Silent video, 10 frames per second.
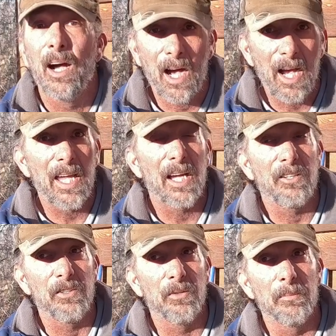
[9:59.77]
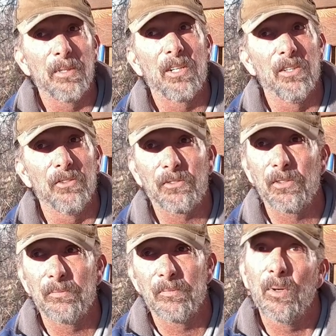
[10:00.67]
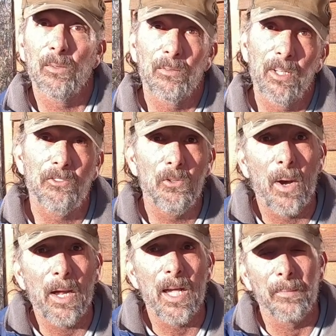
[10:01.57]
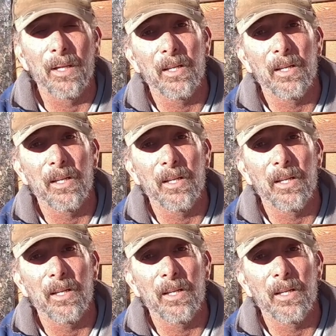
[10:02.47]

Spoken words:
I had to do it because, well, that's who I am. I